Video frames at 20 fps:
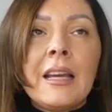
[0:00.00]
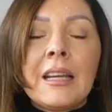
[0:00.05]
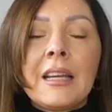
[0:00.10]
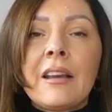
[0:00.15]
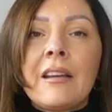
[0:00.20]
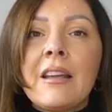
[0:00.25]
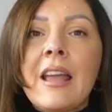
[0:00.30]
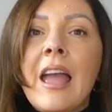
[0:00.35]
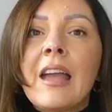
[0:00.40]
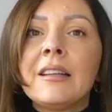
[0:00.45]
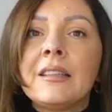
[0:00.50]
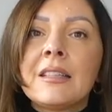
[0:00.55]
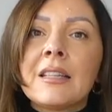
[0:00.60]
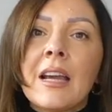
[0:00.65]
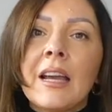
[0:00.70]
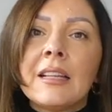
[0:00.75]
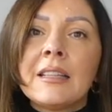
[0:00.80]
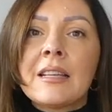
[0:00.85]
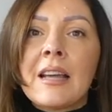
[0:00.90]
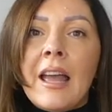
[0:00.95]

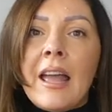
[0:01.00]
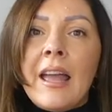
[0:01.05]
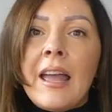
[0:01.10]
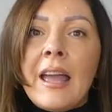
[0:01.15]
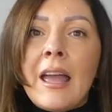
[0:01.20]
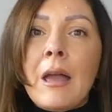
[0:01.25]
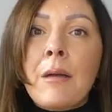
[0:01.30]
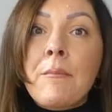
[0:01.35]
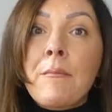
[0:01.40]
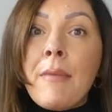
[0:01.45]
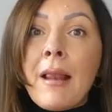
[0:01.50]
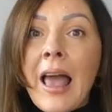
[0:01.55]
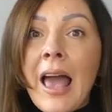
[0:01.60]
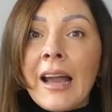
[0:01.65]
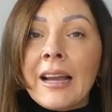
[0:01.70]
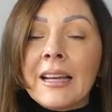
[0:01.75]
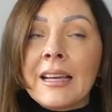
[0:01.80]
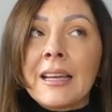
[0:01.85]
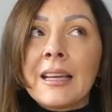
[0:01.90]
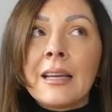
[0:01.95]
created a
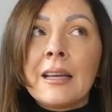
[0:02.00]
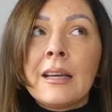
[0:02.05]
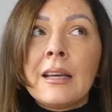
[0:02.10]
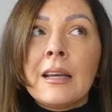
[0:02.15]
black